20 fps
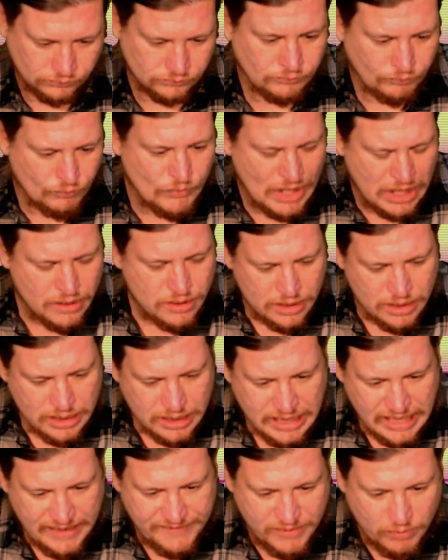Mm.
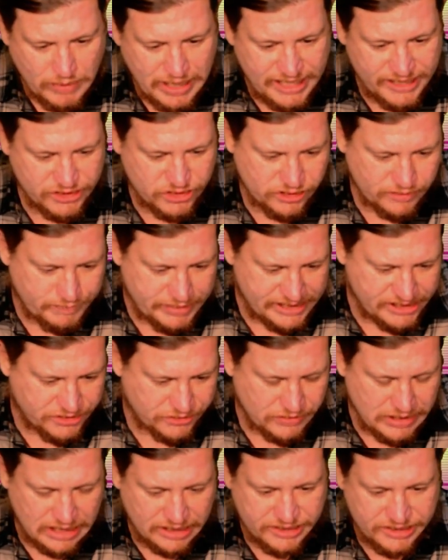And the way it should be
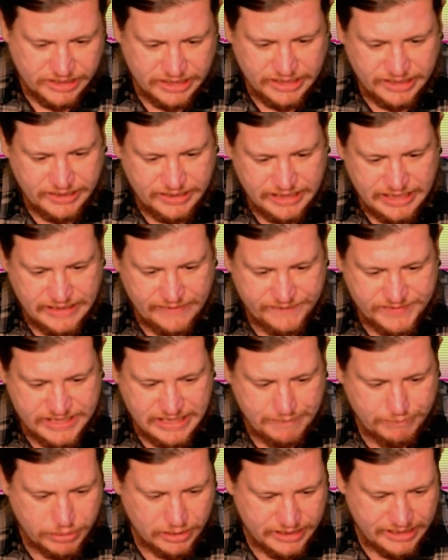structured, if
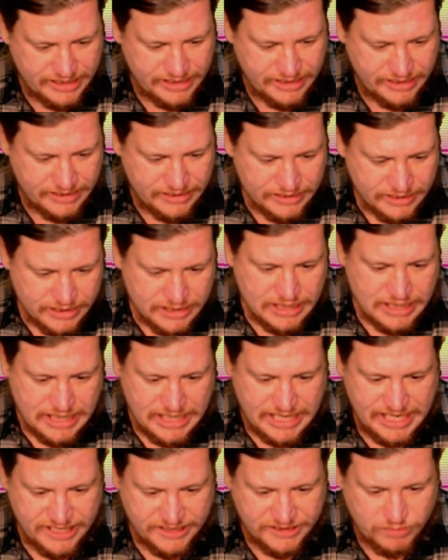somebody
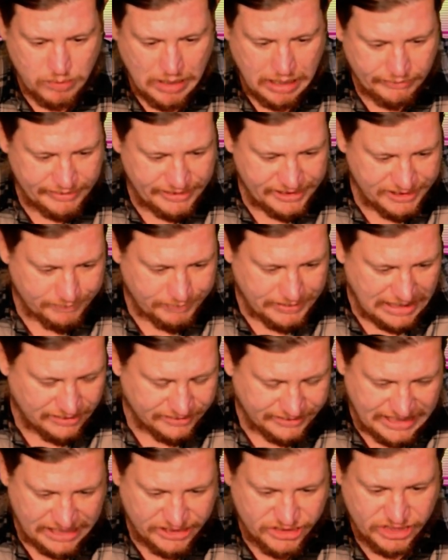is worried
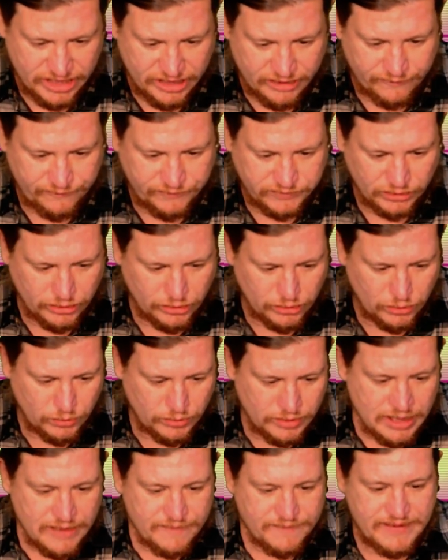about catching a
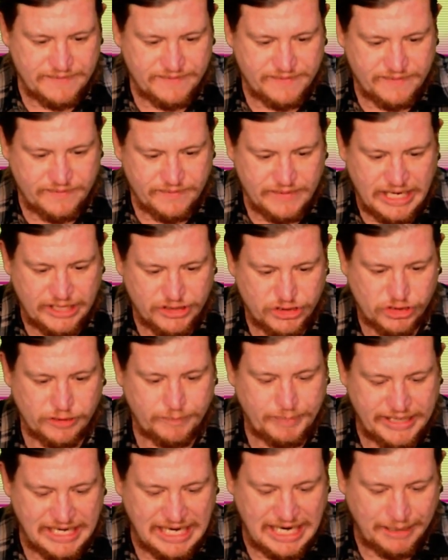flu, then it
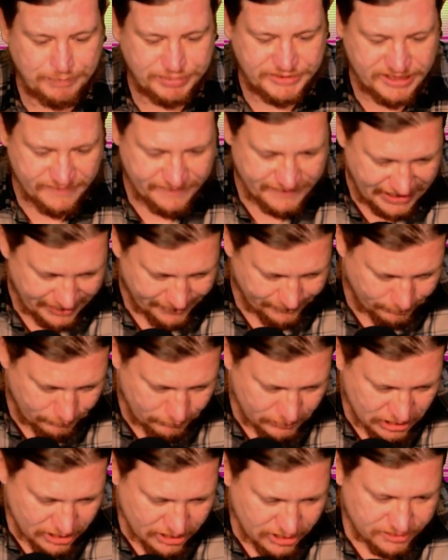should be up to
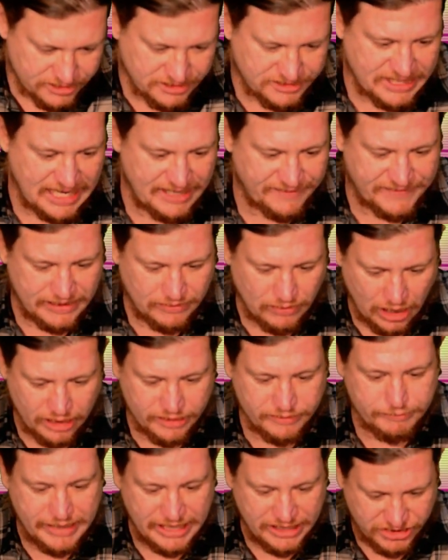them to take their
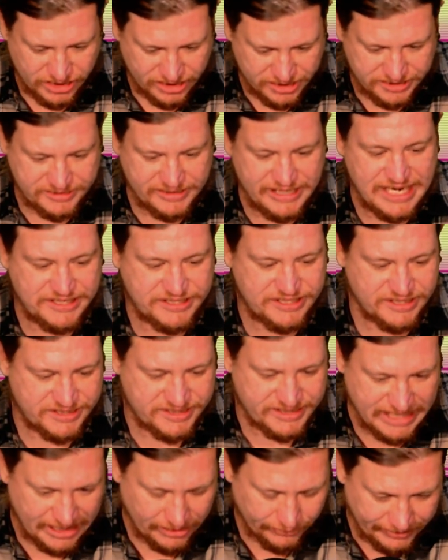own measures
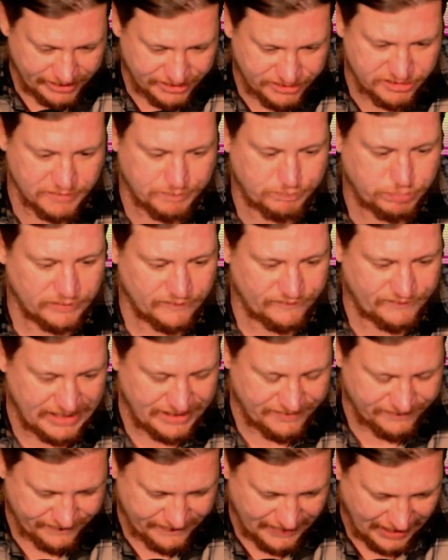necessary to
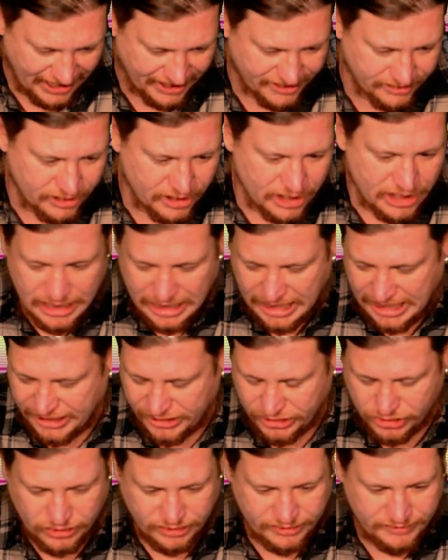prevent that.
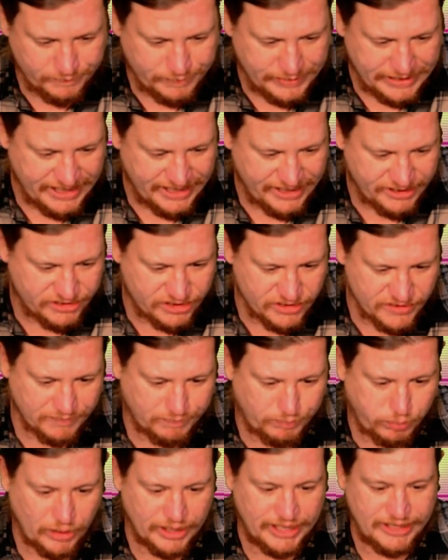It shouldn't be to
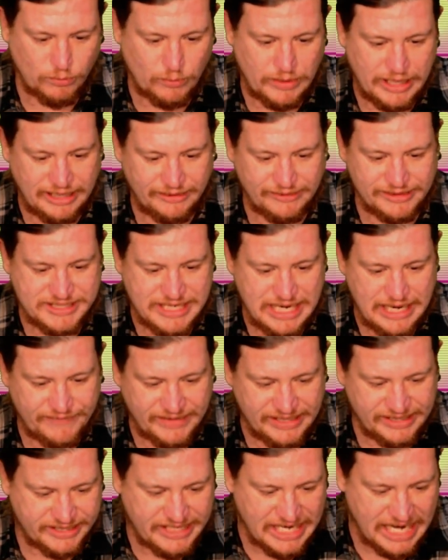the point where it's
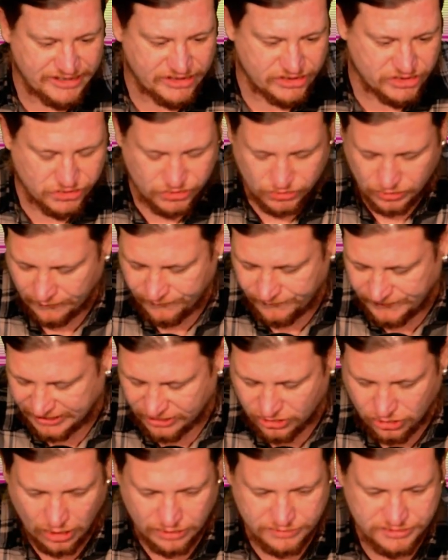having
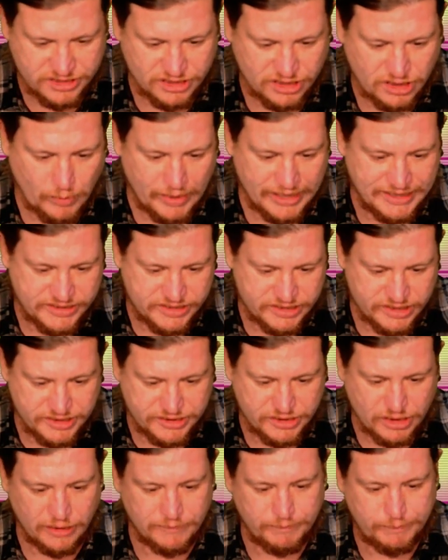catastrophic
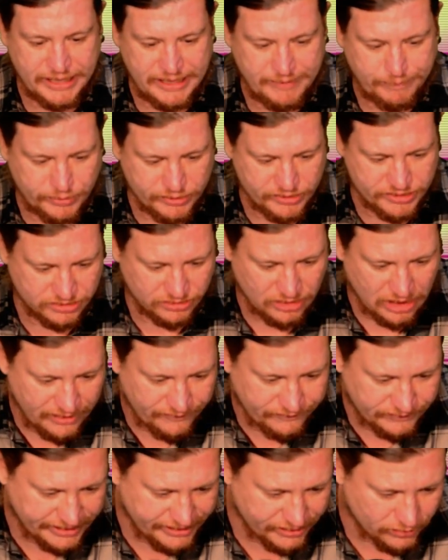consequences on people's
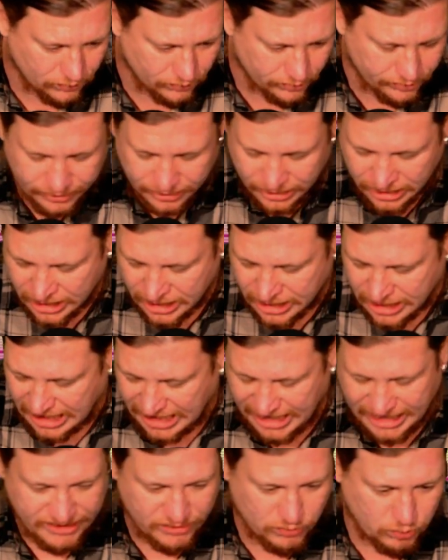livelihood
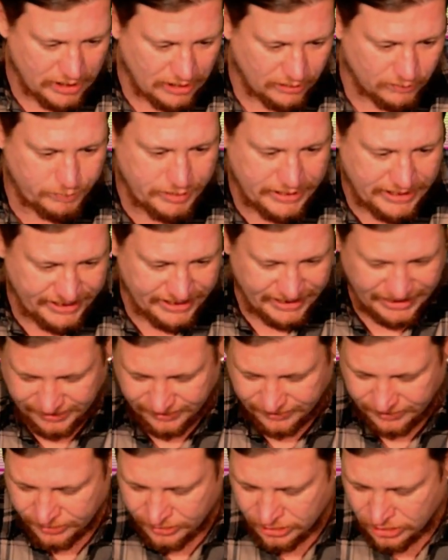and
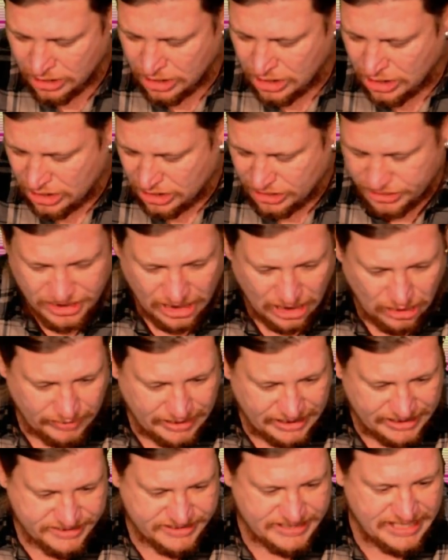well-being. So
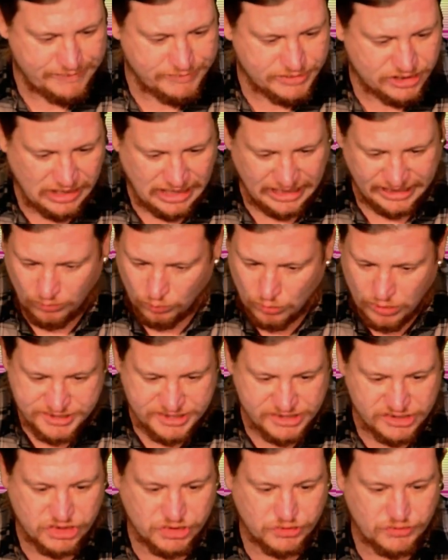it seems like it
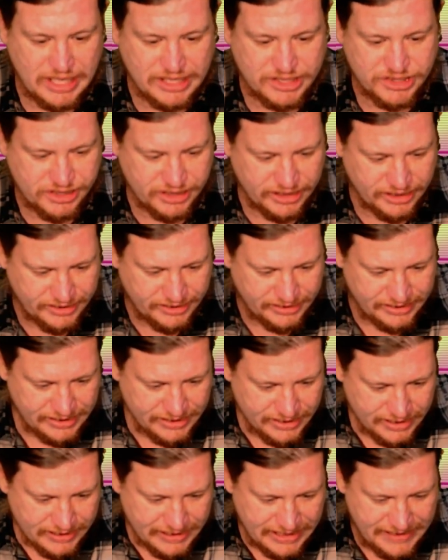wasn't structured
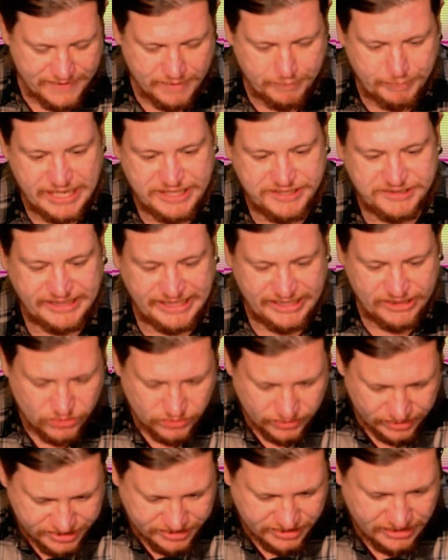in the best
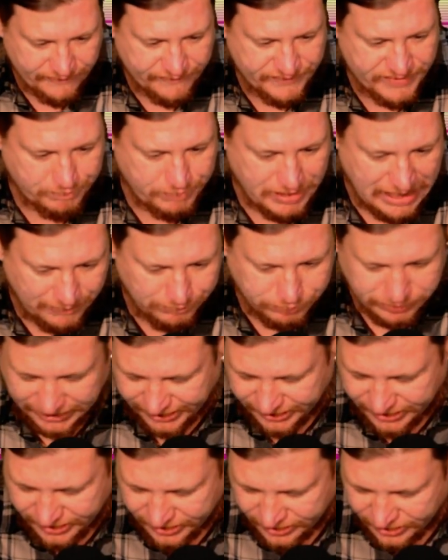interests of the
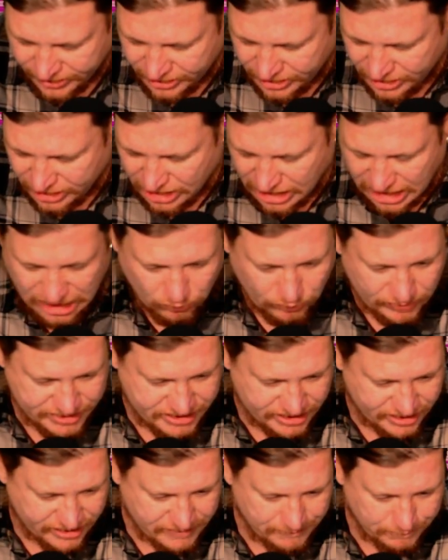public. It was
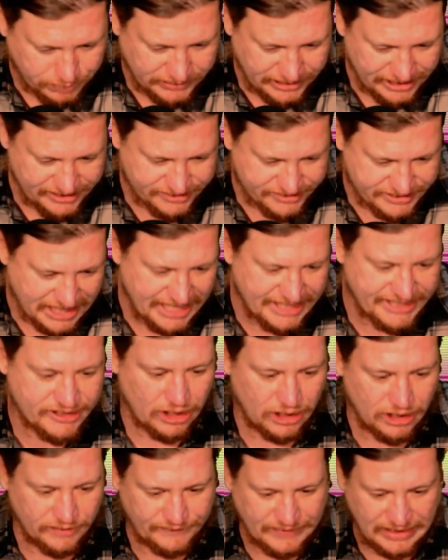a complete
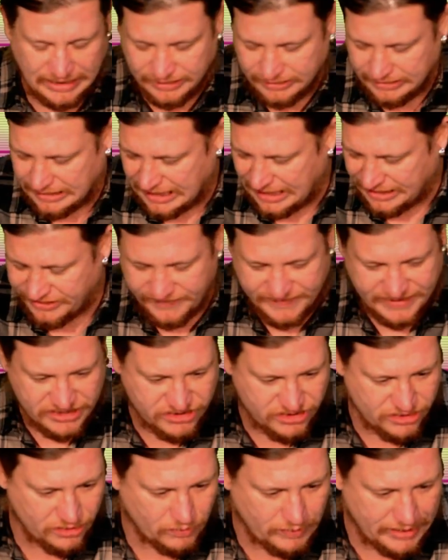takeover under
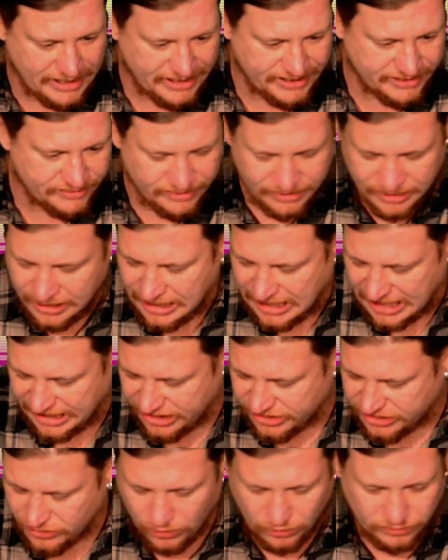this U N, and
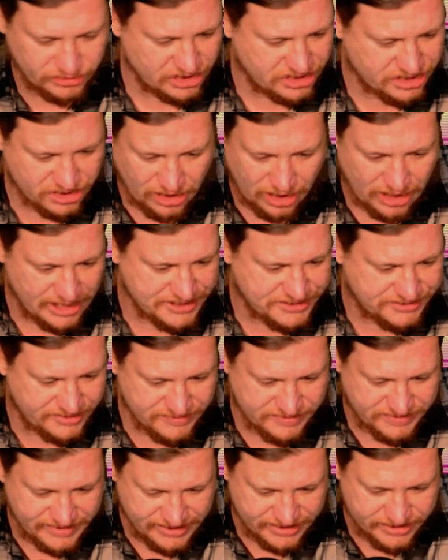it's all disguised
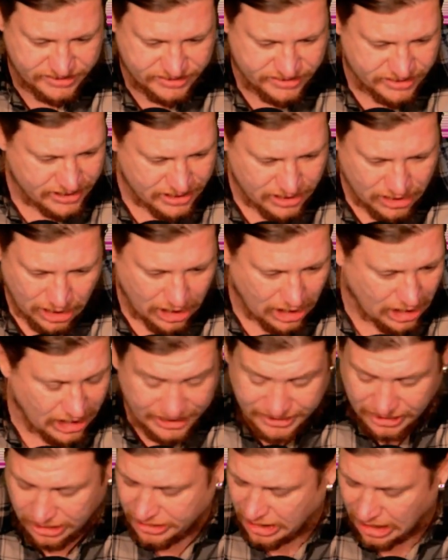as this.
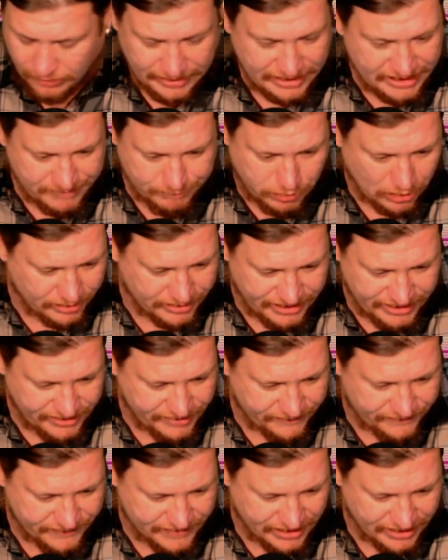I don't know anybody
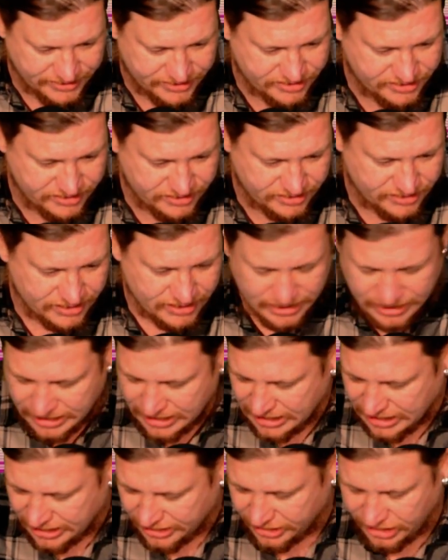that's
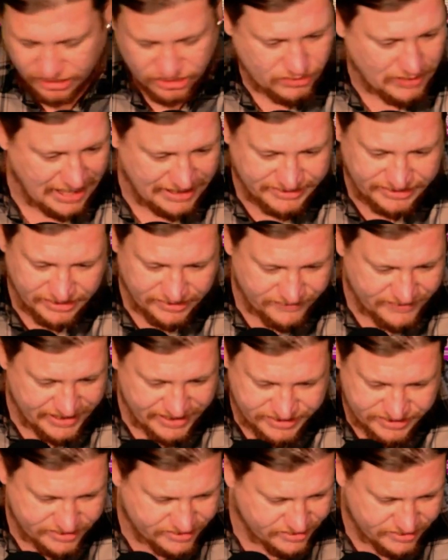contracted
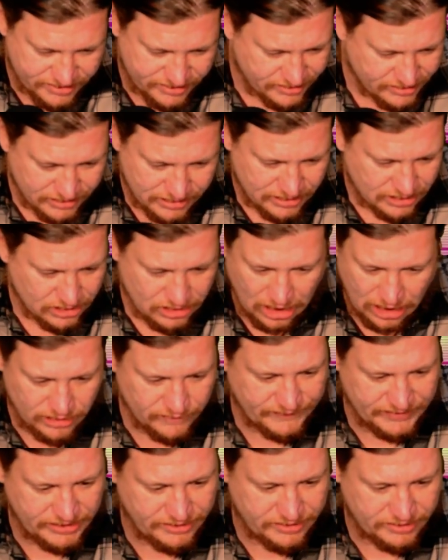this
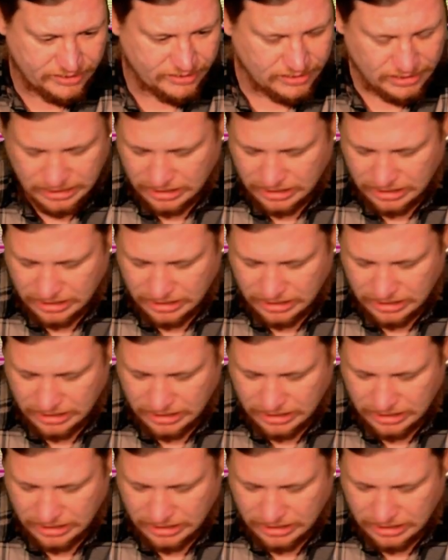COVID.